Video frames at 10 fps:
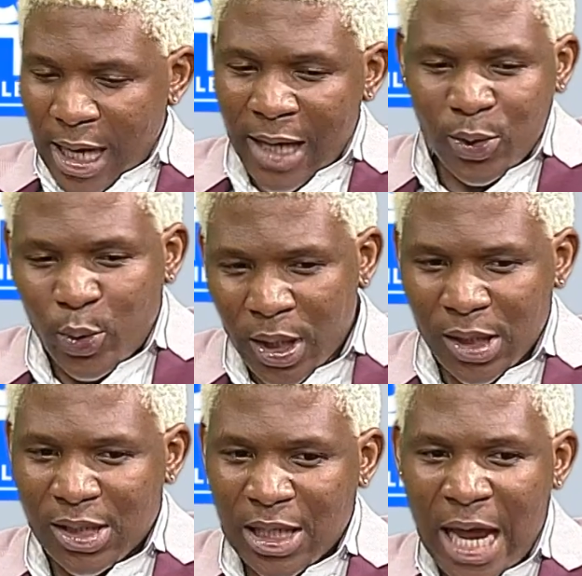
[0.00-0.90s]
other
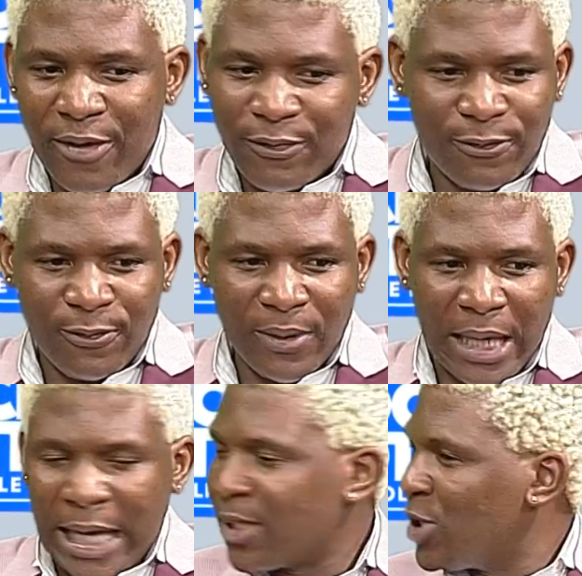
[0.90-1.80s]
words, life
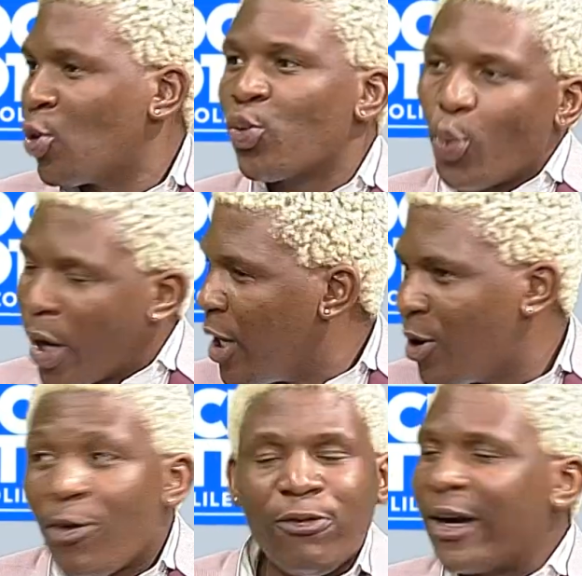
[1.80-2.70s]
has its own way
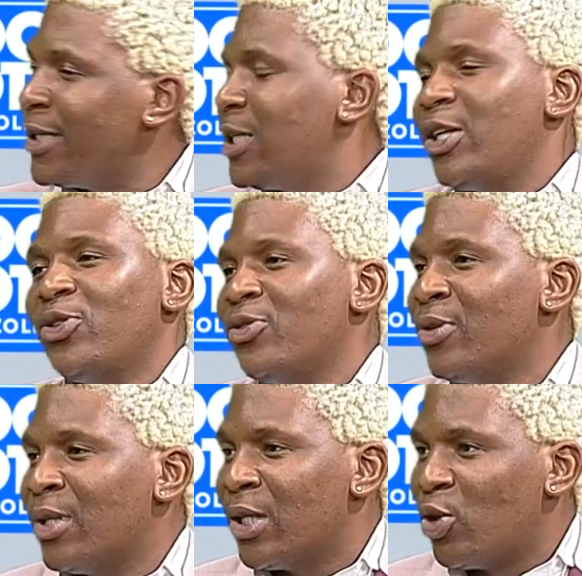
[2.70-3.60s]
of finding you.
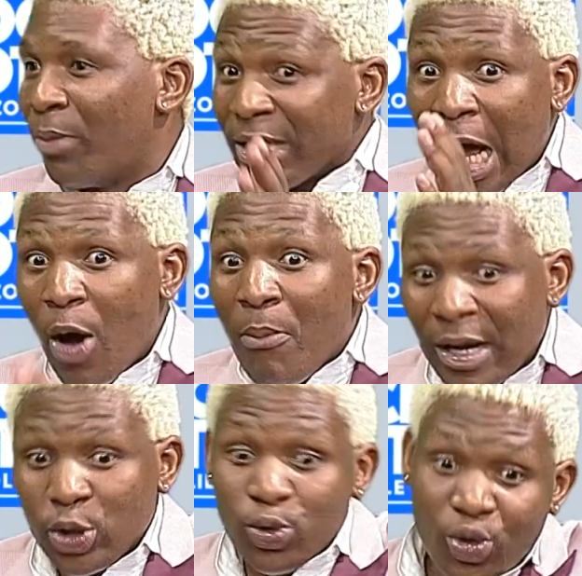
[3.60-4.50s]
Yeah. No matter how
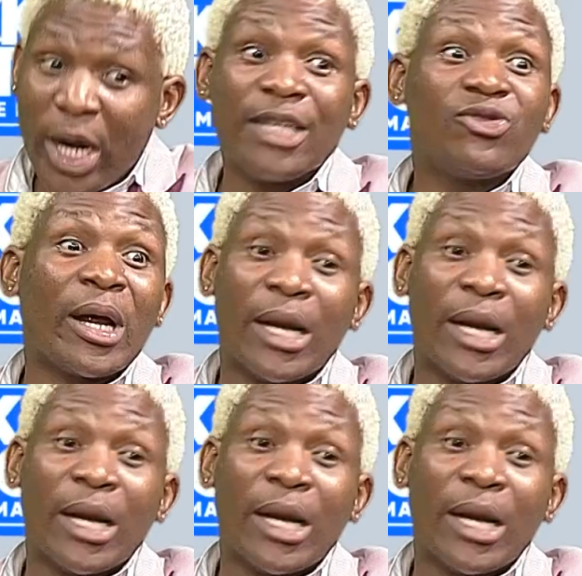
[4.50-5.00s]
much you try and run